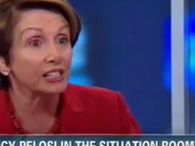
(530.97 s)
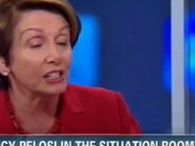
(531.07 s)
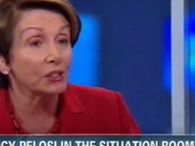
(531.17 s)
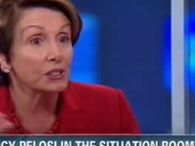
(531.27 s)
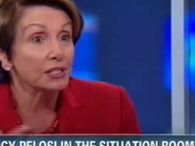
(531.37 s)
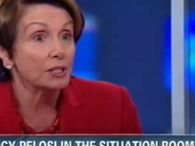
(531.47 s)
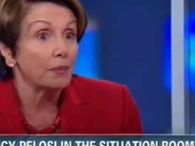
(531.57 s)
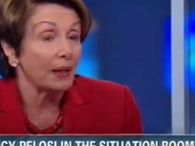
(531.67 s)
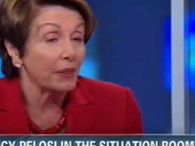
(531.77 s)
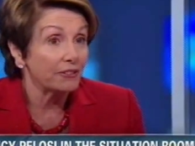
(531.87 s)
our seniors.
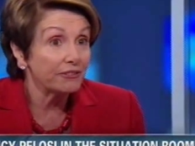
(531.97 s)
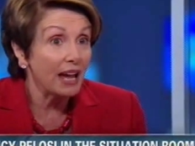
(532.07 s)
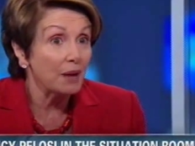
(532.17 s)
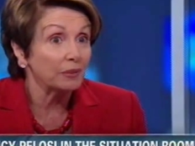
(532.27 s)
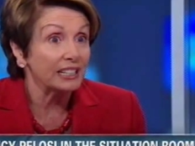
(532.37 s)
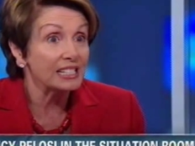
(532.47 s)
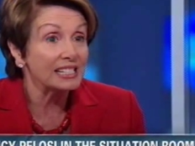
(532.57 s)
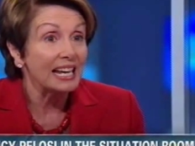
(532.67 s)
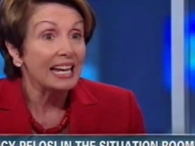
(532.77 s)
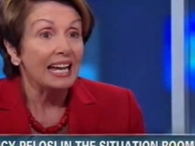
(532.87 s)
It's about their
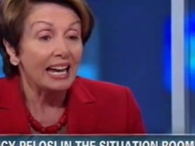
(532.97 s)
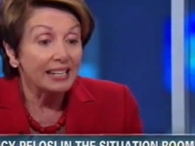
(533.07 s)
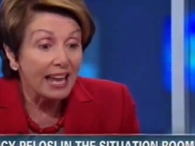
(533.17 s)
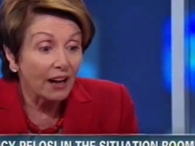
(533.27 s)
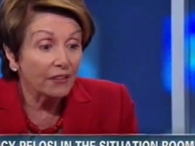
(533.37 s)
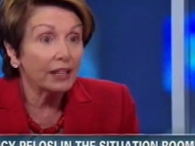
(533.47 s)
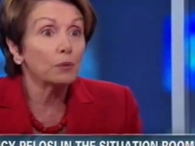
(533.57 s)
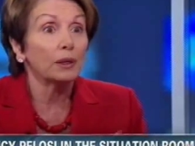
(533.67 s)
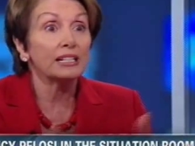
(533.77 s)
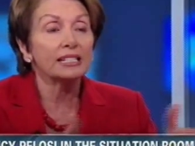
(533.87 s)
families. And now
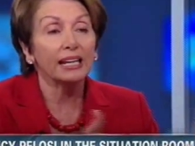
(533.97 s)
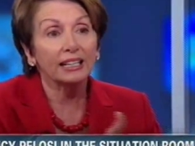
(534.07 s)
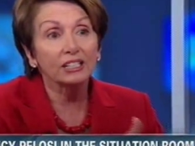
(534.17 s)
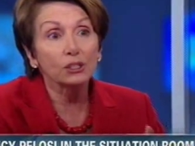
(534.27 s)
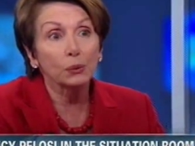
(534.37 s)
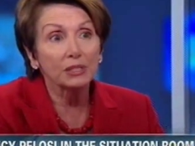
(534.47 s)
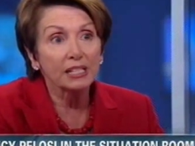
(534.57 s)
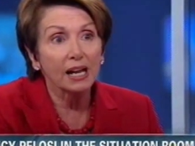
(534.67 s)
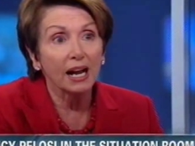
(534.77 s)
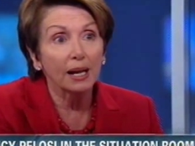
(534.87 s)
they want to take us to a
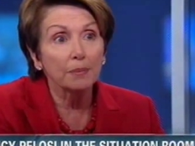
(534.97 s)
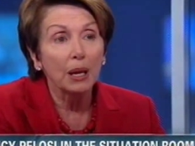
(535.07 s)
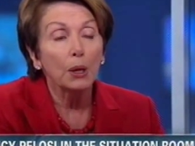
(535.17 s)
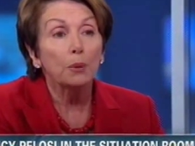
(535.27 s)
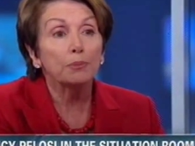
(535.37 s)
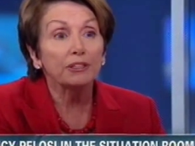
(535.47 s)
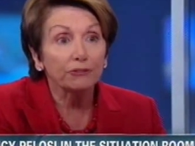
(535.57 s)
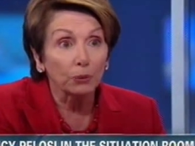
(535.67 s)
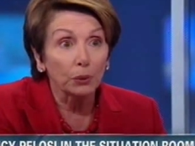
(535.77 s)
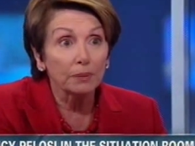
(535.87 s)
time
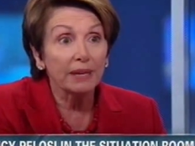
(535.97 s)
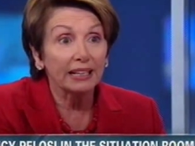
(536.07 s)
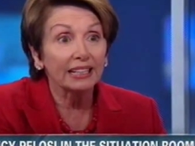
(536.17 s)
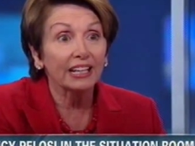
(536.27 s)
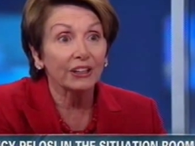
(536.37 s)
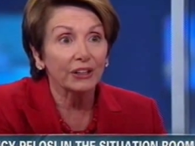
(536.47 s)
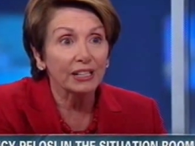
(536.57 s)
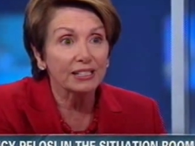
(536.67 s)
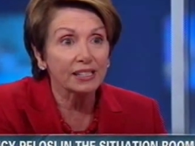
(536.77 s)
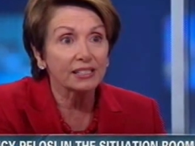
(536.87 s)
before Medicare
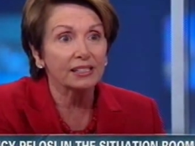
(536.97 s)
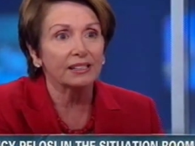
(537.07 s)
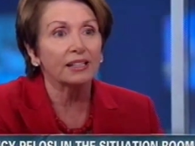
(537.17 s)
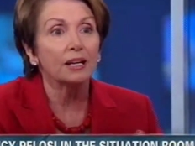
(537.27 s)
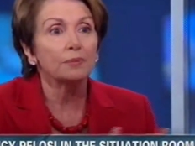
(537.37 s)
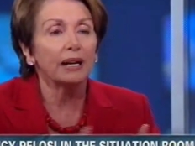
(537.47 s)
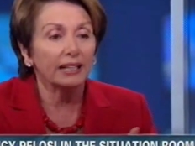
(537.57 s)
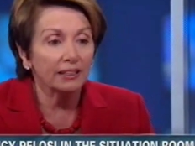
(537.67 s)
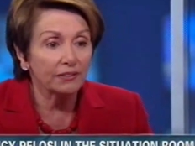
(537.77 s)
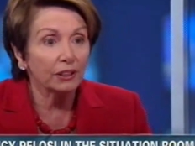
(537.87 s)
existed
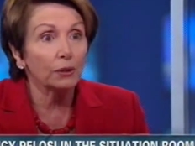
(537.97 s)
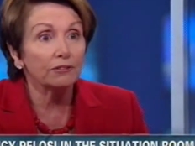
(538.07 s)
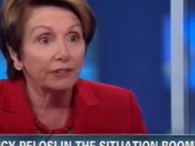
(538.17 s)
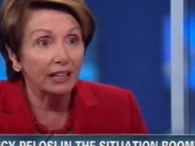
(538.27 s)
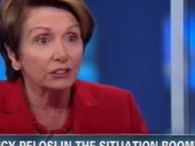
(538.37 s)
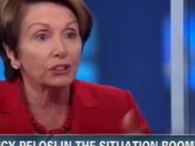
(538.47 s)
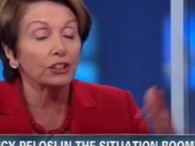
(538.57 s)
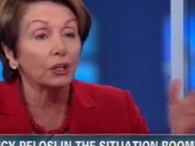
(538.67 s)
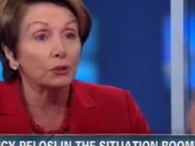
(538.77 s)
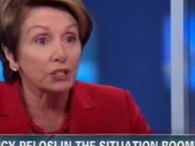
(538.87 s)
by giving you a
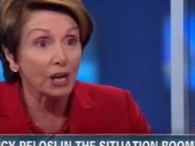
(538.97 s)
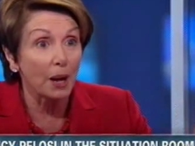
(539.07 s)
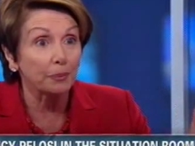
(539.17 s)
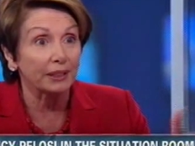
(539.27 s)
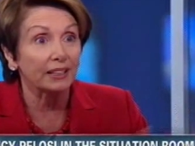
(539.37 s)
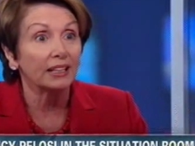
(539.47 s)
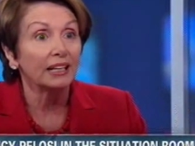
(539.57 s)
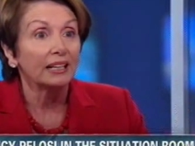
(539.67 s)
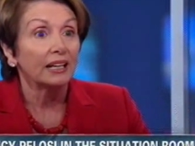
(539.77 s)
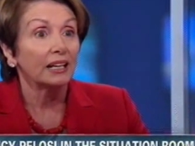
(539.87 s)
voucher to go shopping,
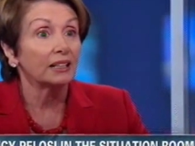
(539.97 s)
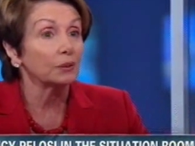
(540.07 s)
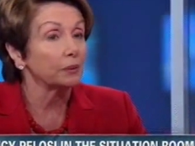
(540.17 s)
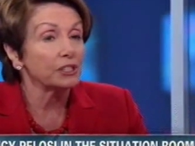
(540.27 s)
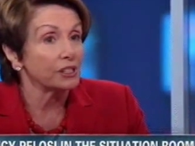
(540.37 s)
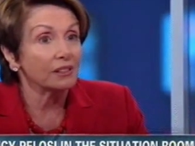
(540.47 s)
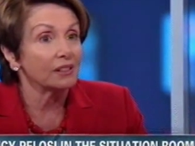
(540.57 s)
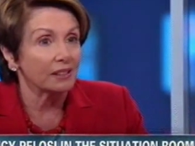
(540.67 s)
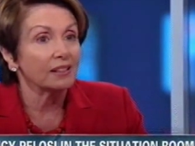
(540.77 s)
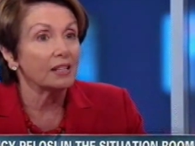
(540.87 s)
which
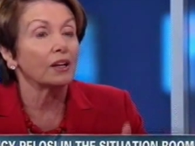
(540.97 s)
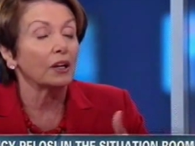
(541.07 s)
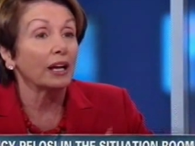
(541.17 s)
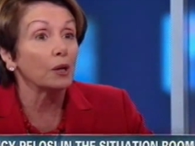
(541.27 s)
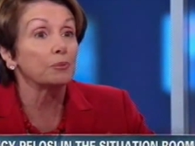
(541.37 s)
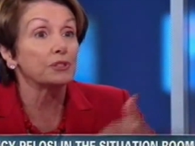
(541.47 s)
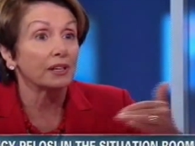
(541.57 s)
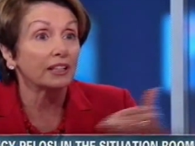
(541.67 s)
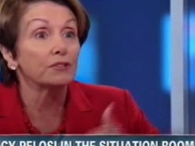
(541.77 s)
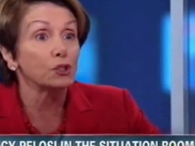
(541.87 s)

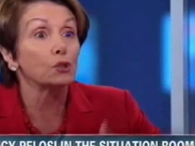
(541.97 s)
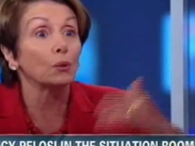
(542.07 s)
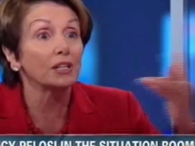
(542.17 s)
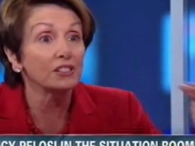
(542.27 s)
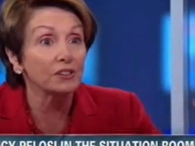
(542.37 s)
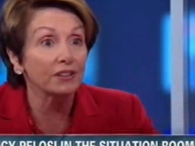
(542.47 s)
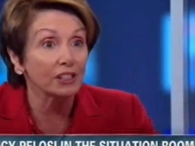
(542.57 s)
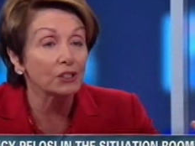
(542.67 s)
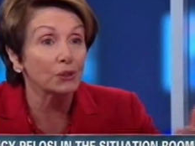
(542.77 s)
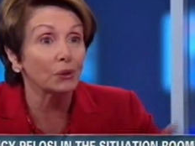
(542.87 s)
helps, gives choice to
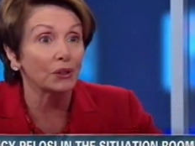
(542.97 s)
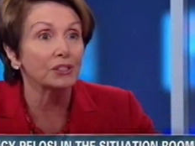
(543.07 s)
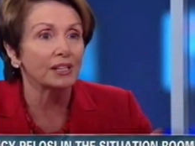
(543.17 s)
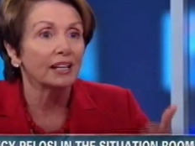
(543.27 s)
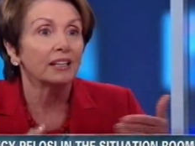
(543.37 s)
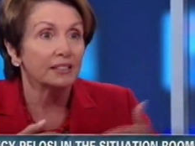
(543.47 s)
the insurers,